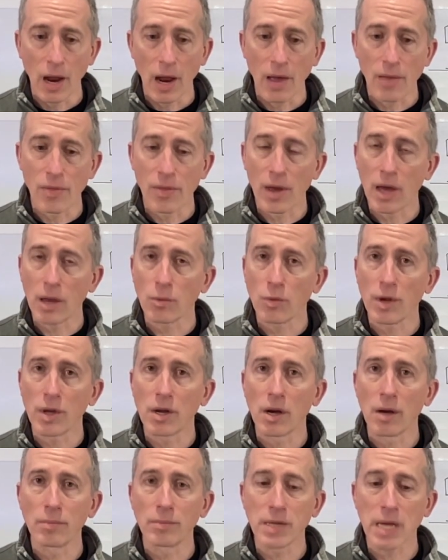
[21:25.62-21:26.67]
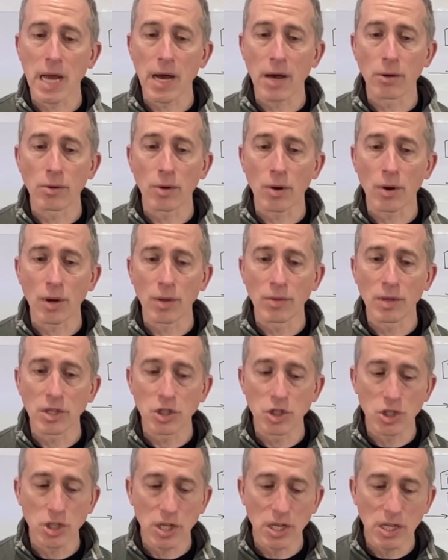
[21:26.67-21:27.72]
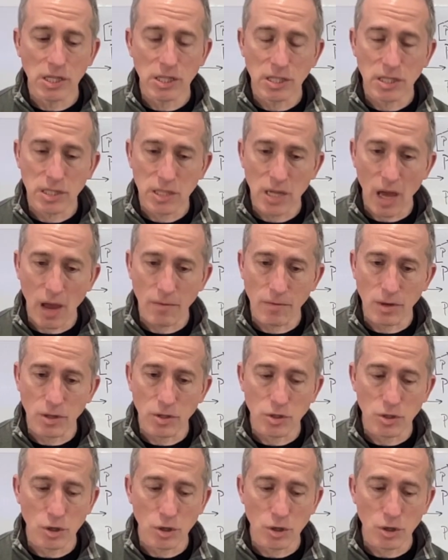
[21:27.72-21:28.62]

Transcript: And then we come down on the G7.